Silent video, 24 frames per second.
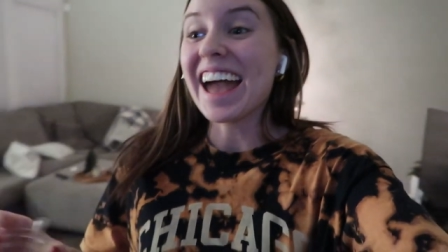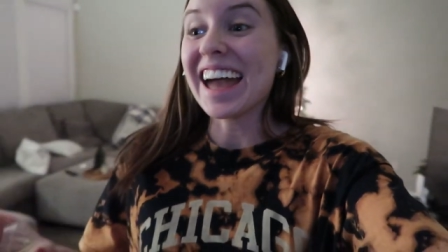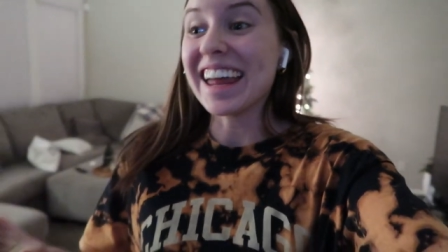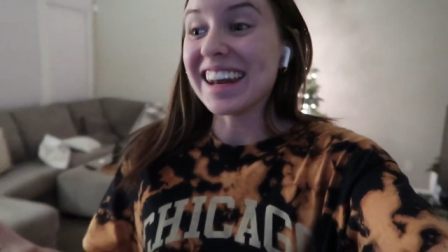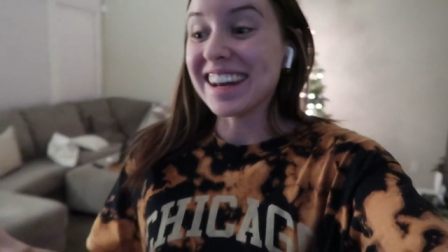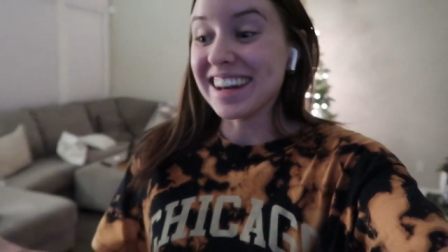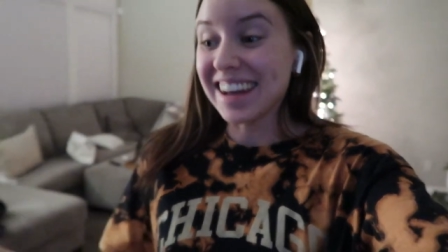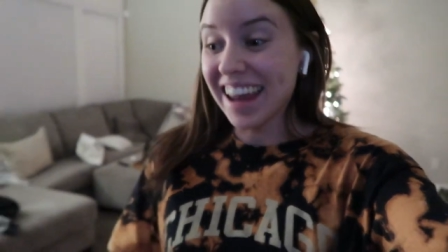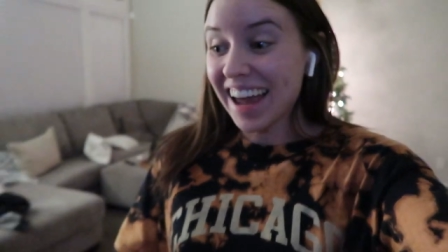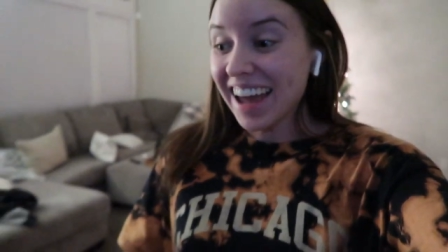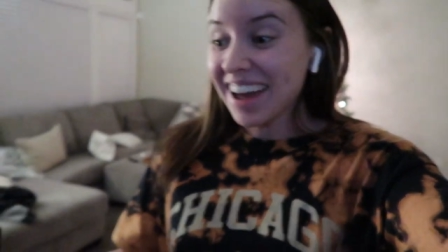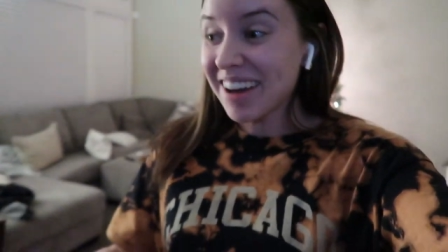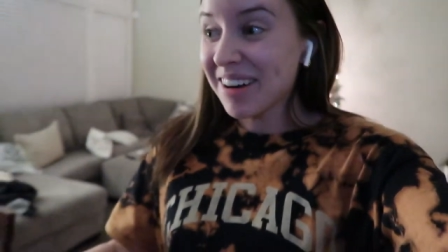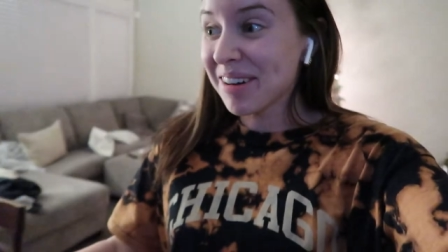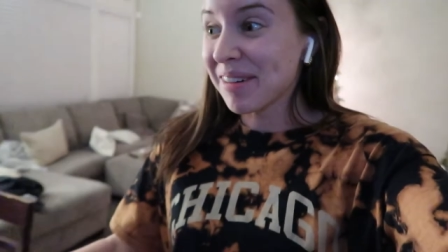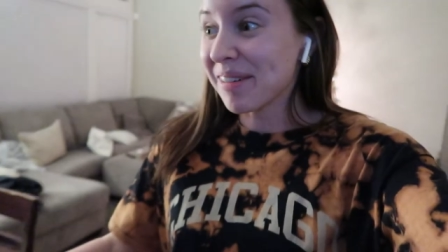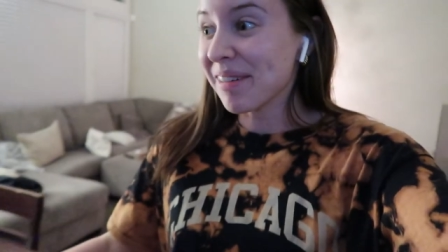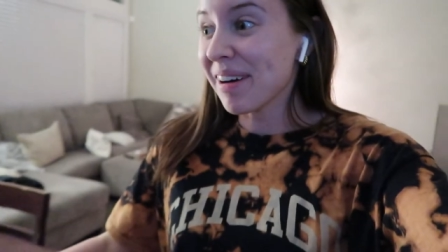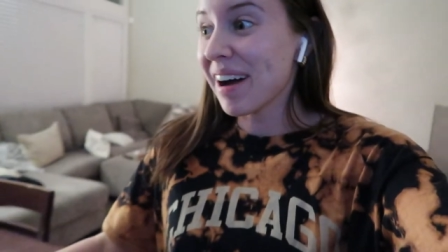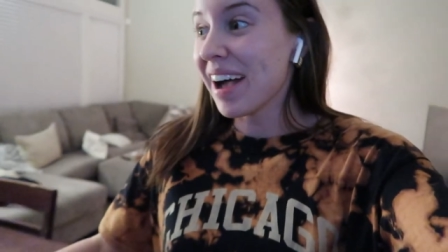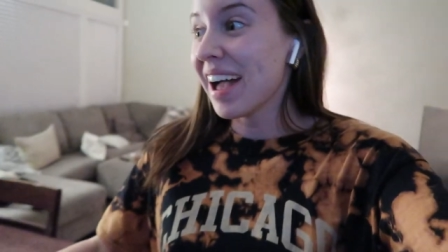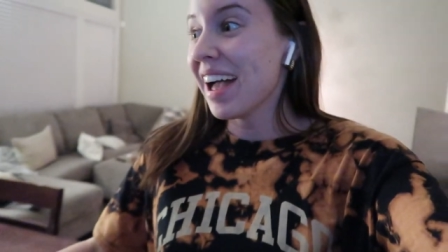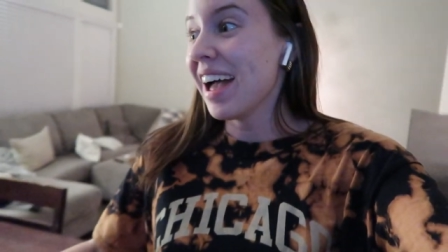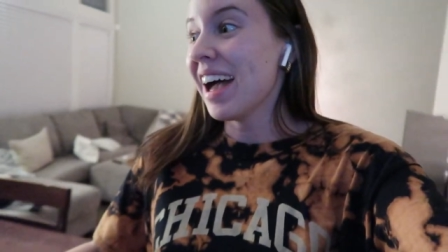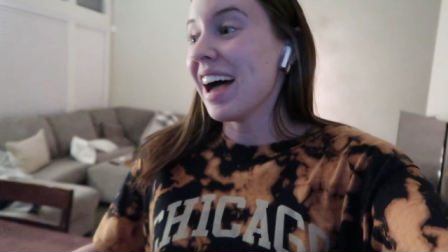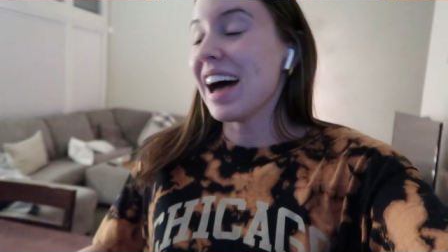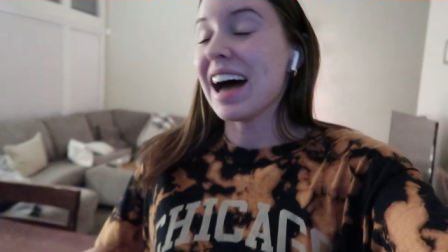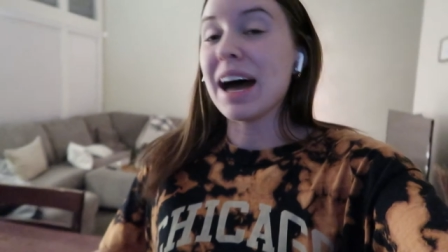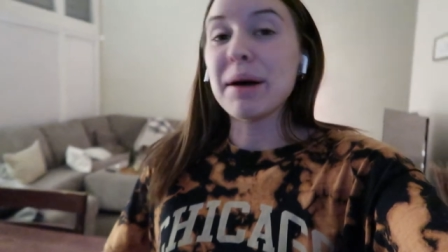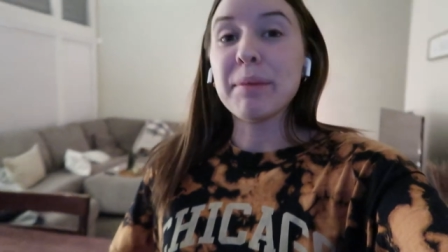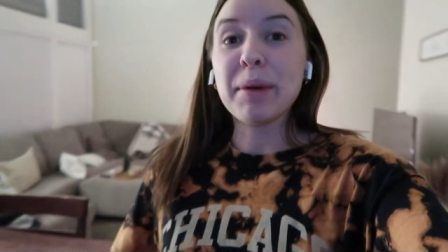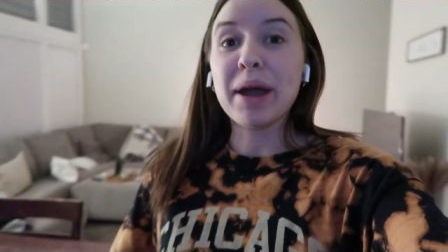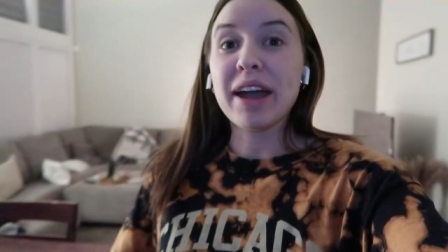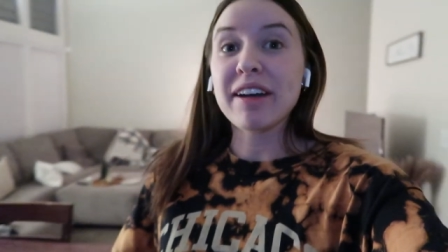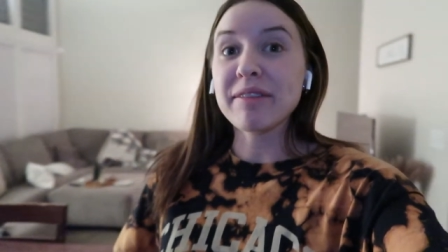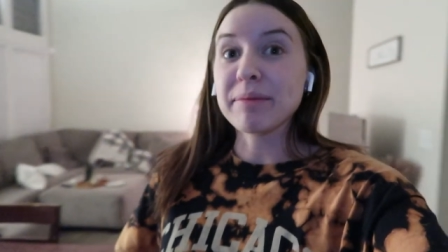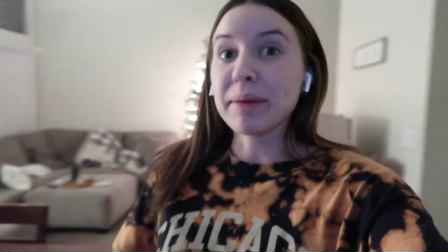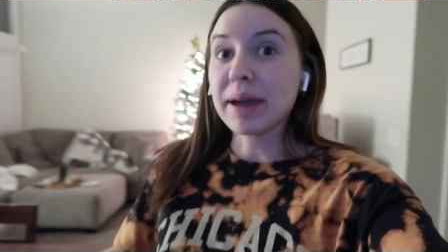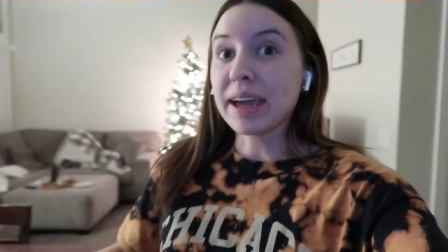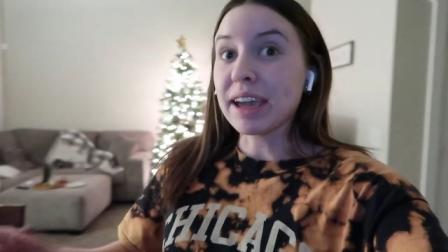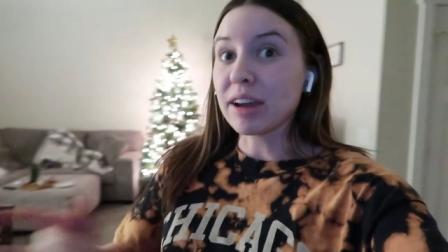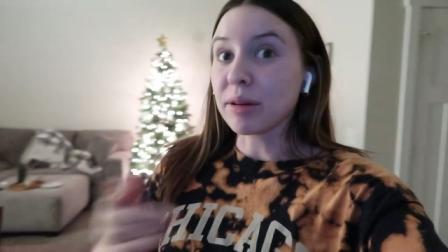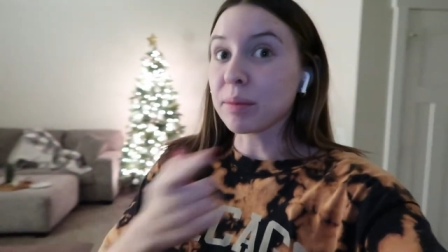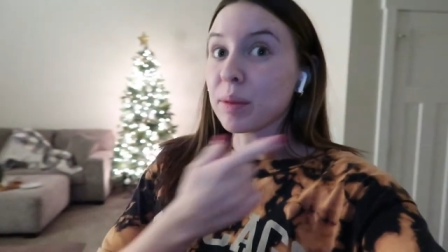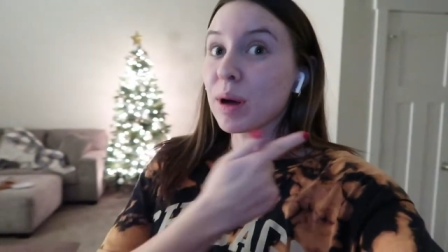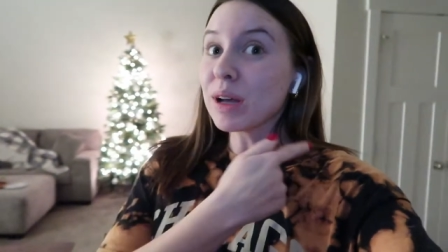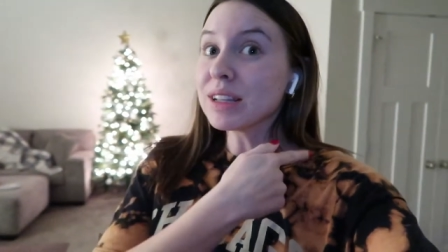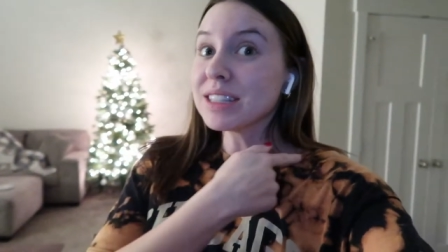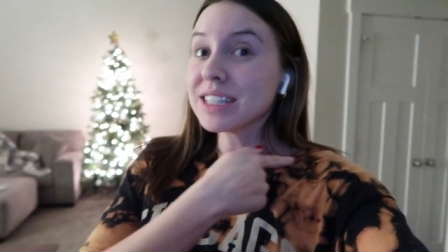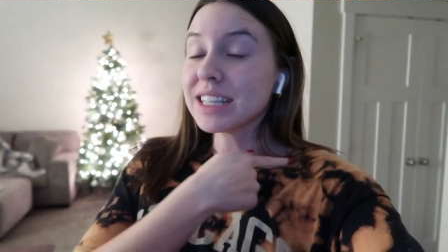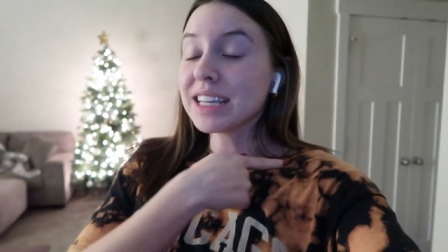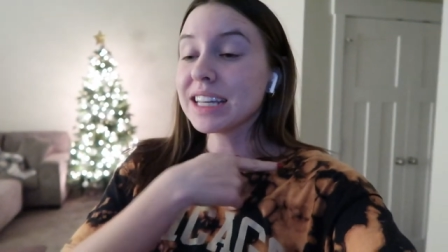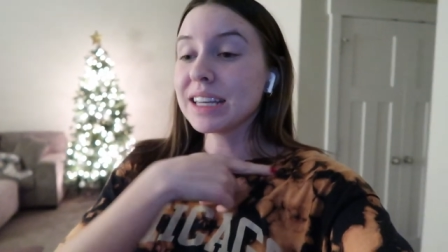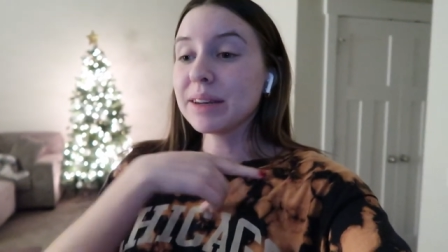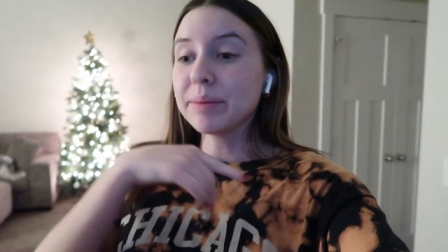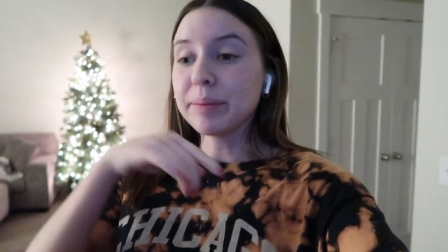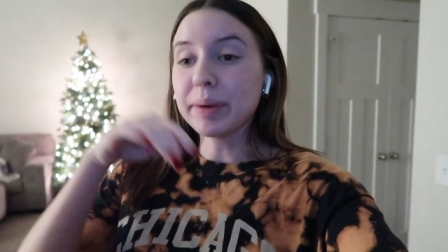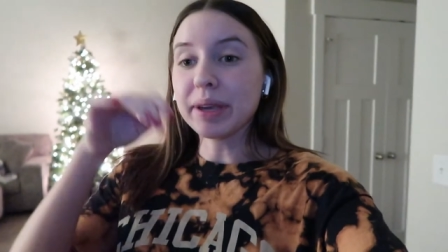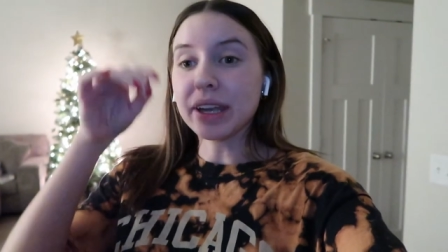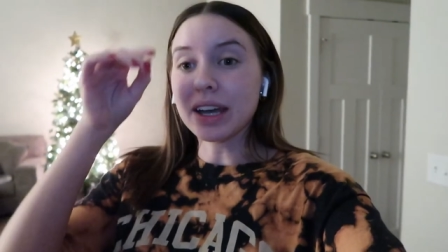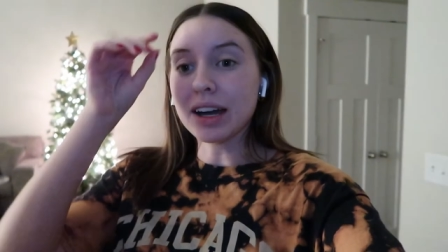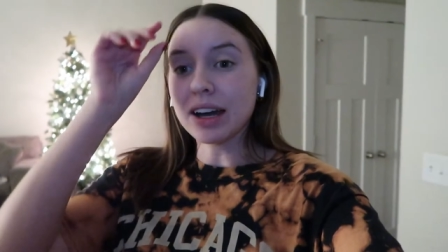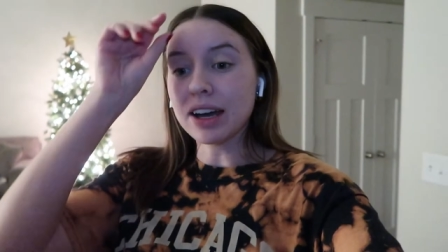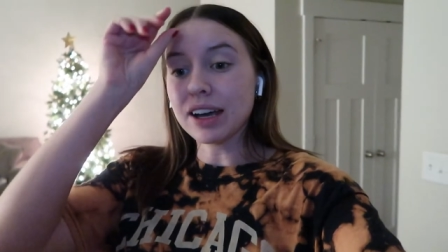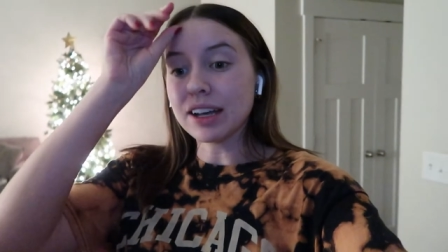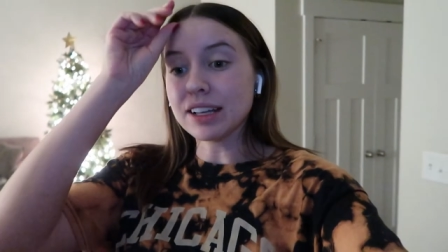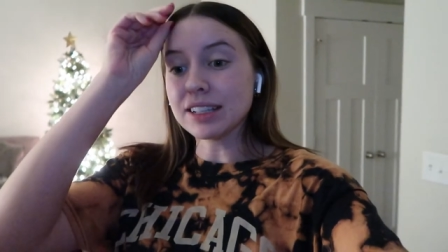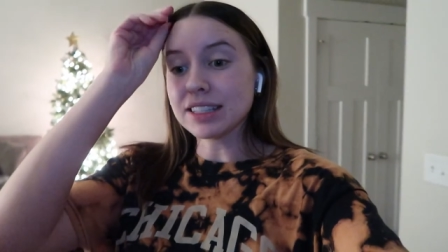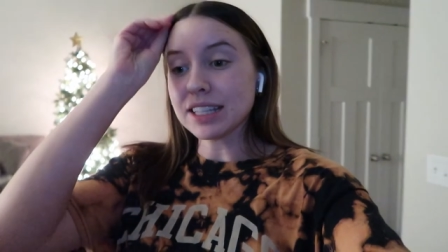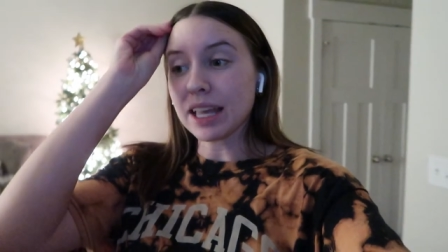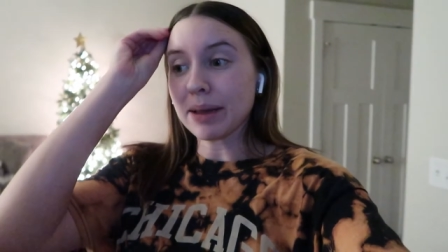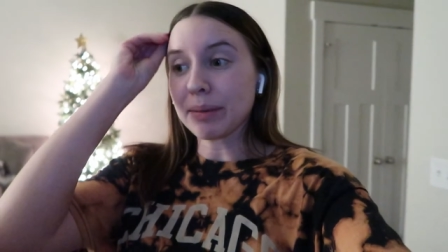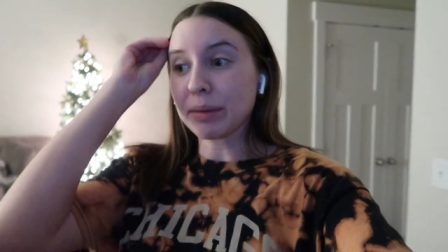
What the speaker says: And now I have my AirPods in because